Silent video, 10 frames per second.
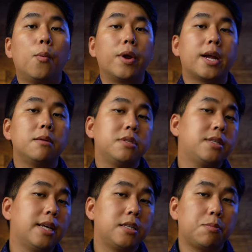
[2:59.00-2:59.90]
When it comes to
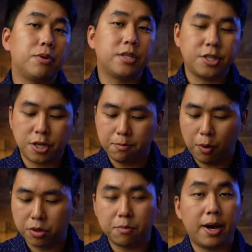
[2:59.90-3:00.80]
sensor precision,
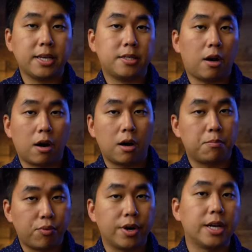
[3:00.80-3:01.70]
both mice are
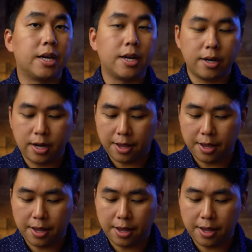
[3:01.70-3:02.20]
pretty good.